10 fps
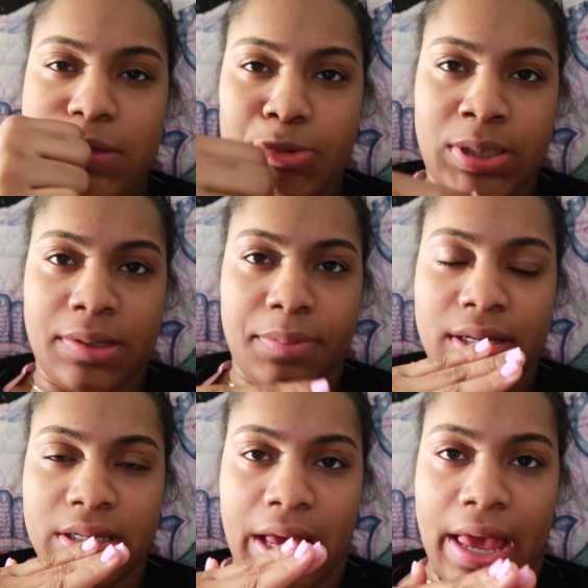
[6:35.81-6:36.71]
in place
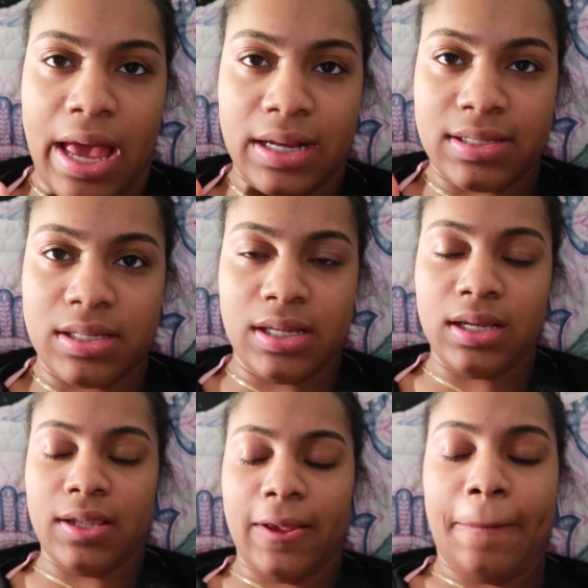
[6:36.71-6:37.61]
because I
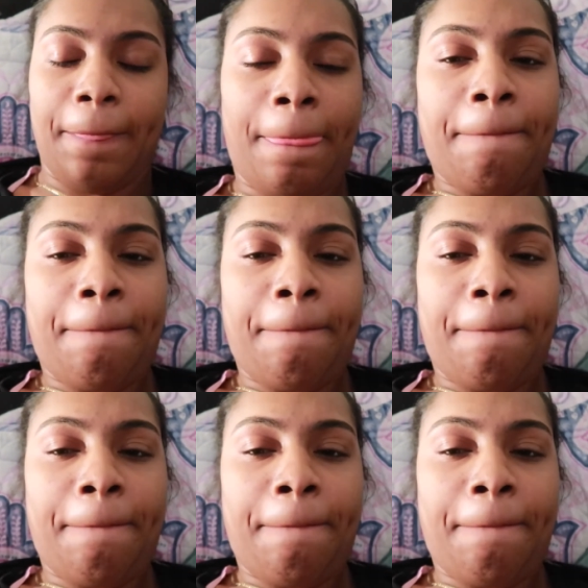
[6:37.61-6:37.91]
accidentally